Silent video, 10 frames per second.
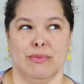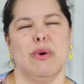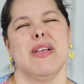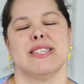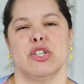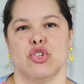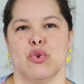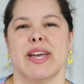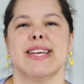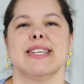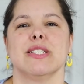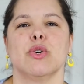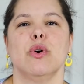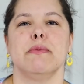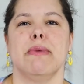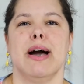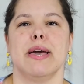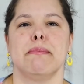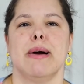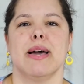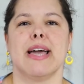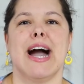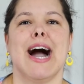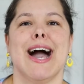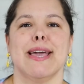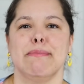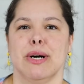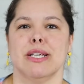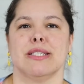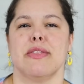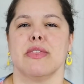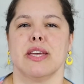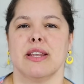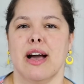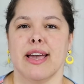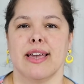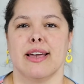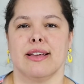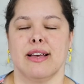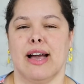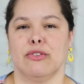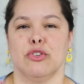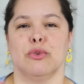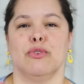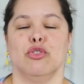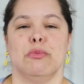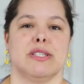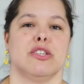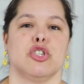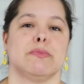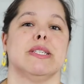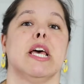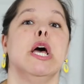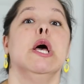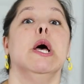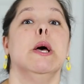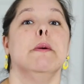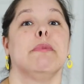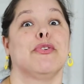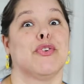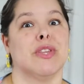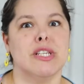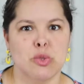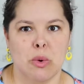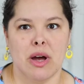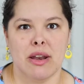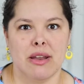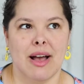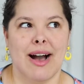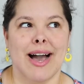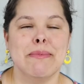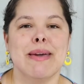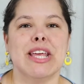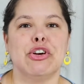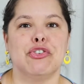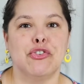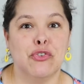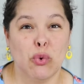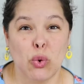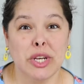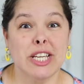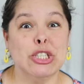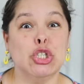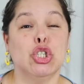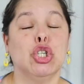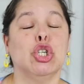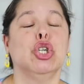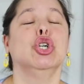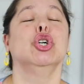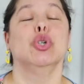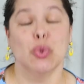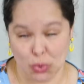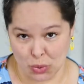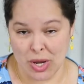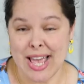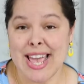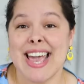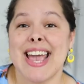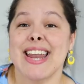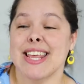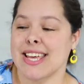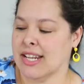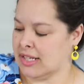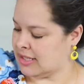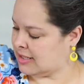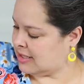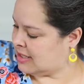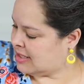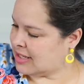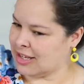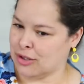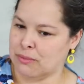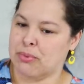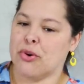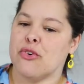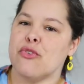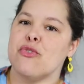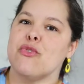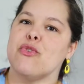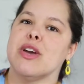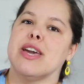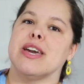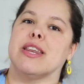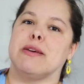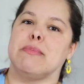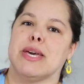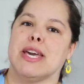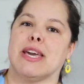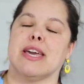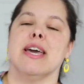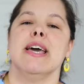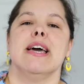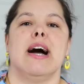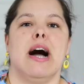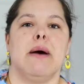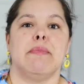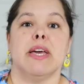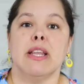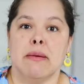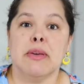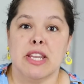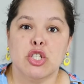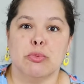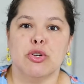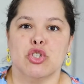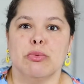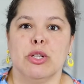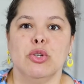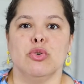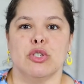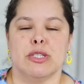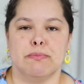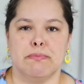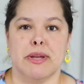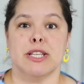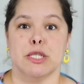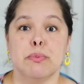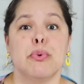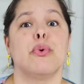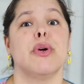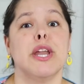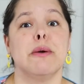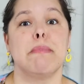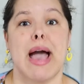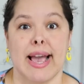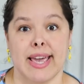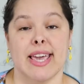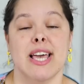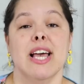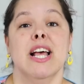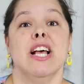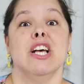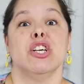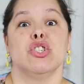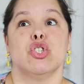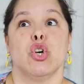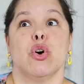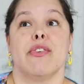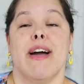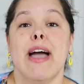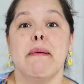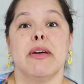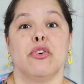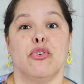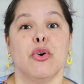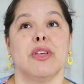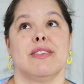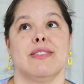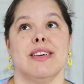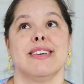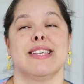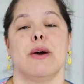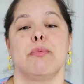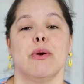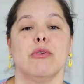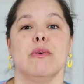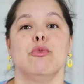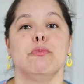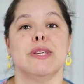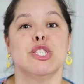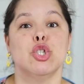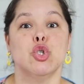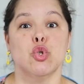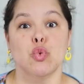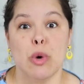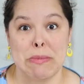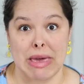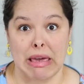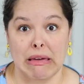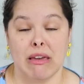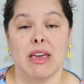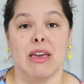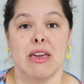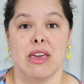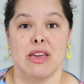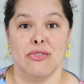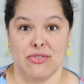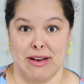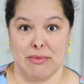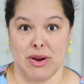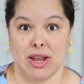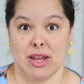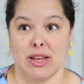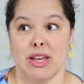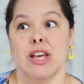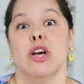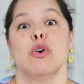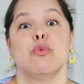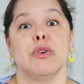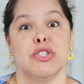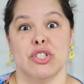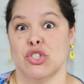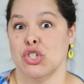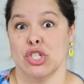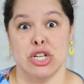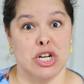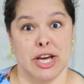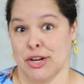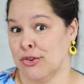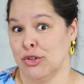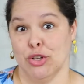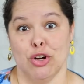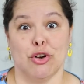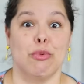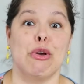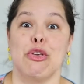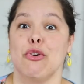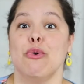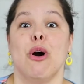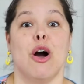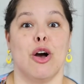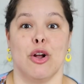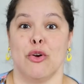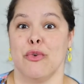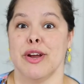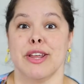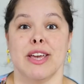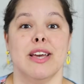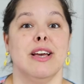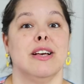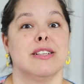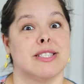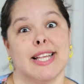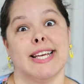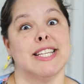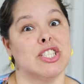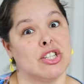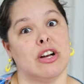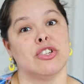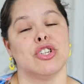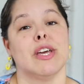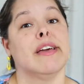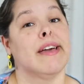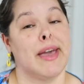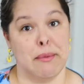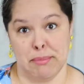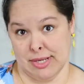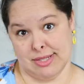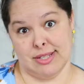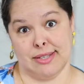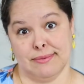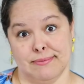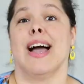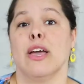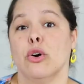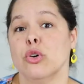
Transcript: Well, that's not true. I guess that's going by my high bus and then I have to do a full bus adjustment. But for this one, I made a 42 and it is still pretty big. Um, in, I mean, it's supposed to be loose, but it's pretty baggy. So if I had made a 46, I probably would be swimming in fabric, which is just not a good look when you are already slightly stodgy and busty. I